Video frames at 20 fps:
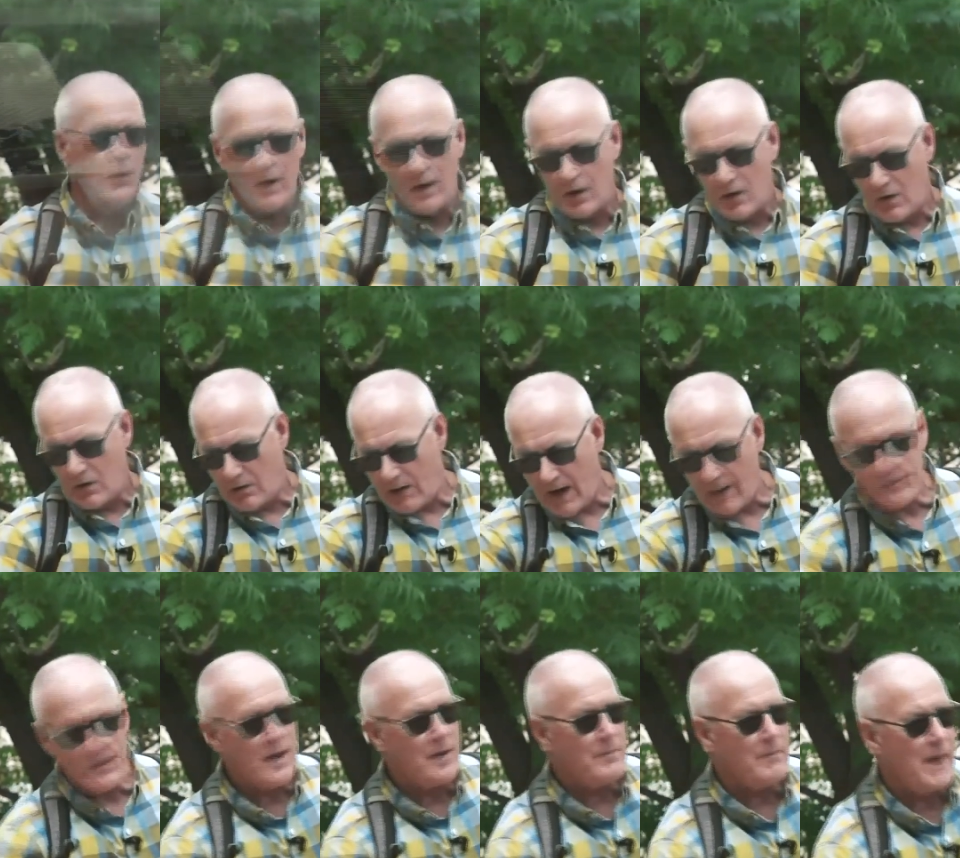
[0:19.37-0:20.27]
or do you want to
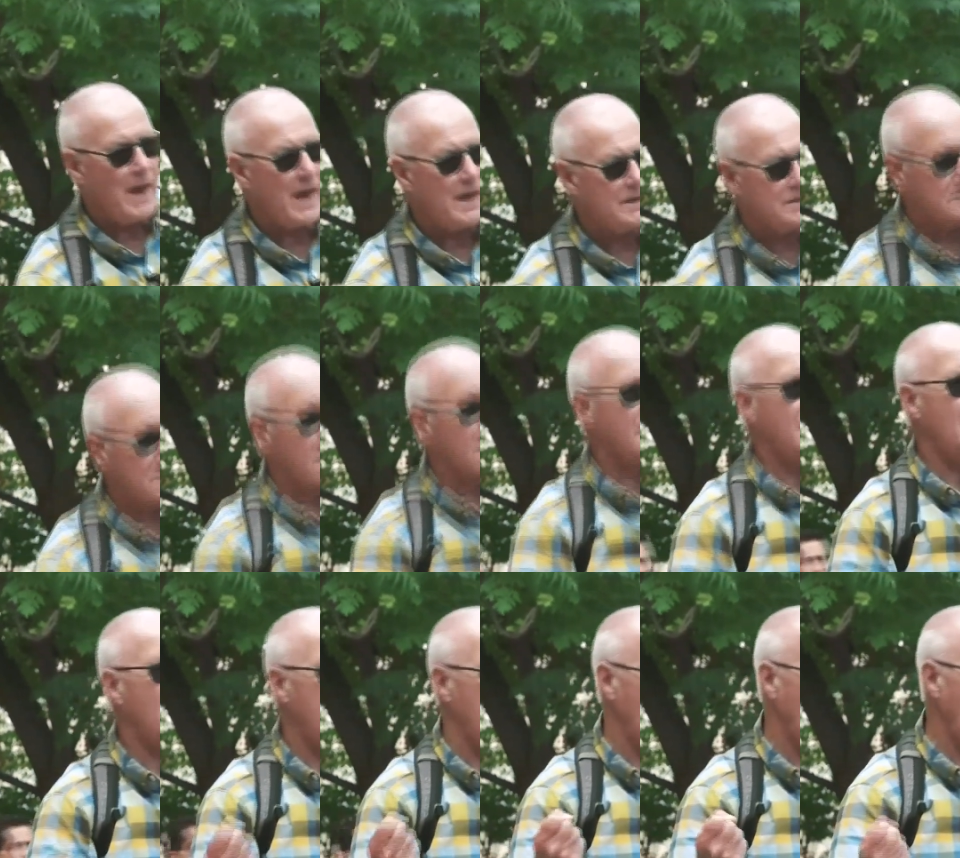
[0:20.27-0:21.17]
grab that mat, take
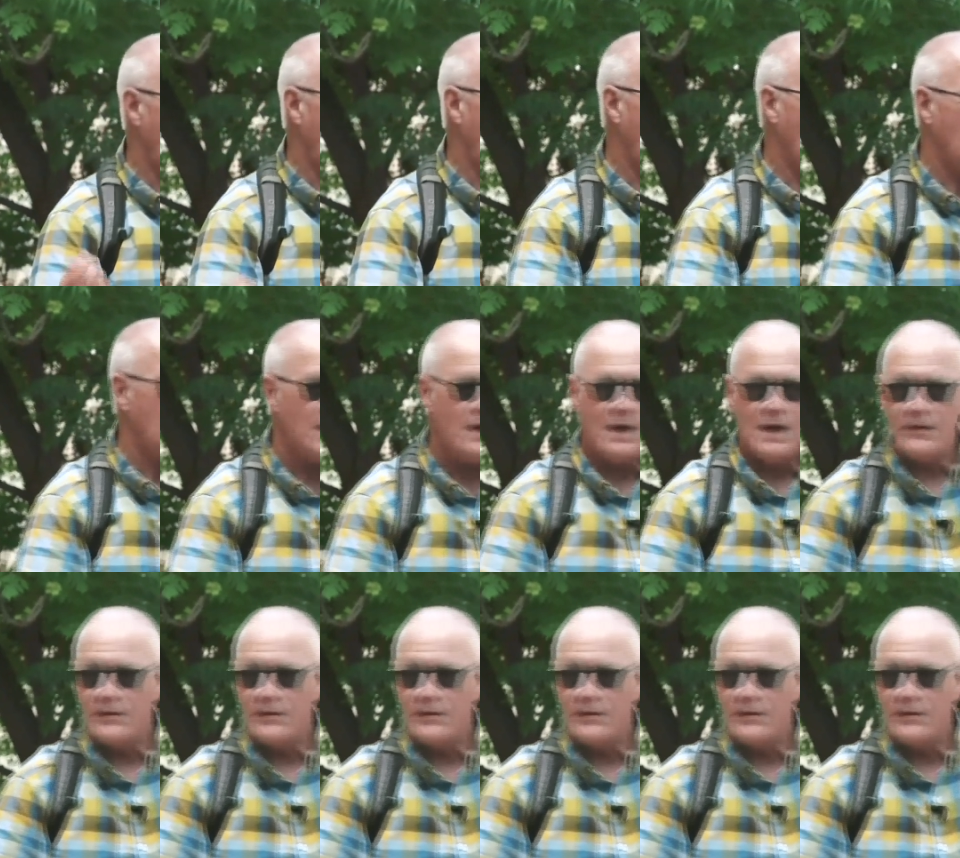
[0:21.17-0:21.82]
it up, and walk?